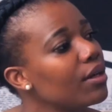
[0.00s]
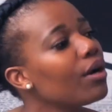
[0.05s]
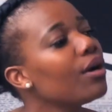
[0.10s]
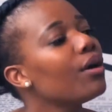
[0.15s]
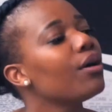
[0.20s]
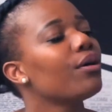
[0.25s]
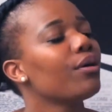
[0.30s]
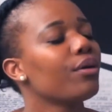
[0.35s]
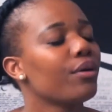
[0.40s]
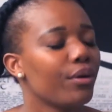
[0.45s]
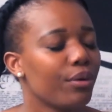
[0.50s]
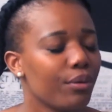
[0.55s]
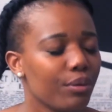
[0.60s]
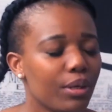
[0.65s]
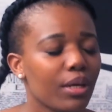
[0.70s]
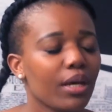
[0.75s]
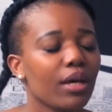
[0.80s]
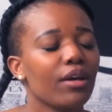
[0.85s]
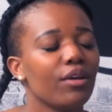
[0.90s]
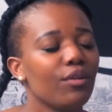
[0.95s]
Oh,
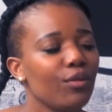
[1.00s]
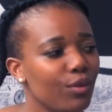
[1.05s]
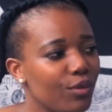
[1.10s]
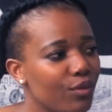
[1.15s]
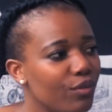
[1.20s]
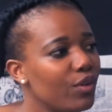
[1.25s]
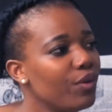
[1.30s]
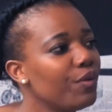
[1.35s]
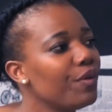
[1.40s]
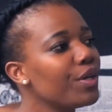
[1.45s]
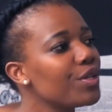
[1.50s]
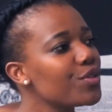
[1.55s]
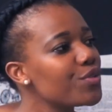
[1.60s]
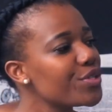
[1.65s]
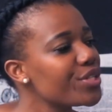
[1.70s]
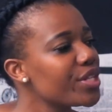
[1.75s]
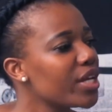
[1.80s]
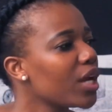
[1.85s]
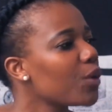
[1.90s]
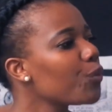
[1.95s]
okay. So, very
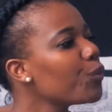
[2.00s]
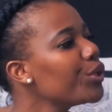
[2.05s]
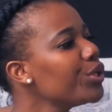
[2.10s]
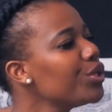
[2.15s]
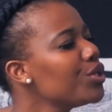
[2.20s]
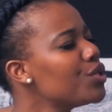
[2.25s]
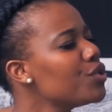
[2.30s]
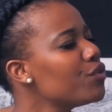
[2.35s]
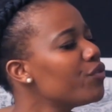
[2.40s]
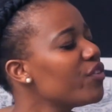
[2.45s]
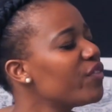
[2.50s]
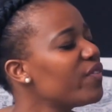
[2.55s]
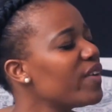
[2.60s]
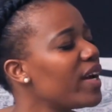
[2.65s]
interesting. And what do you do for